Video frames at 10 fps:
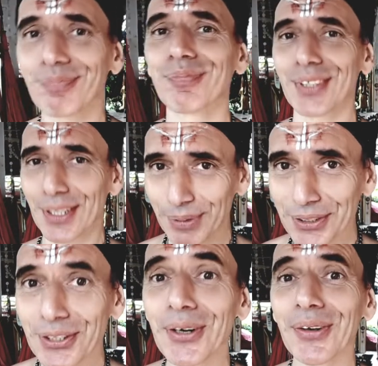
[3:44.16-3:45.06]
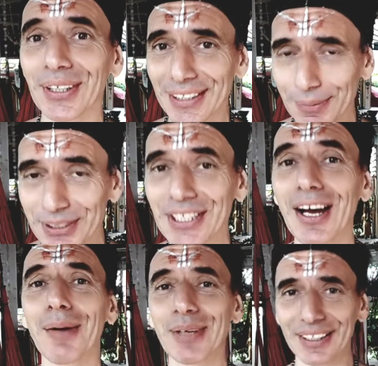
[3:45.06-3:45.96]
keep it going, keep it
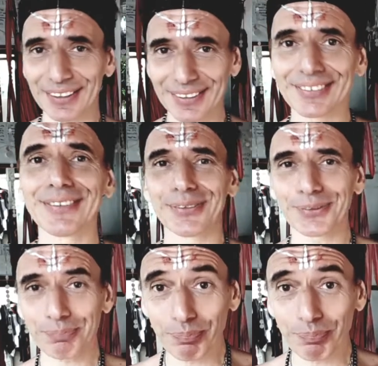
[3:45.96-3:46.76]
coming, you know.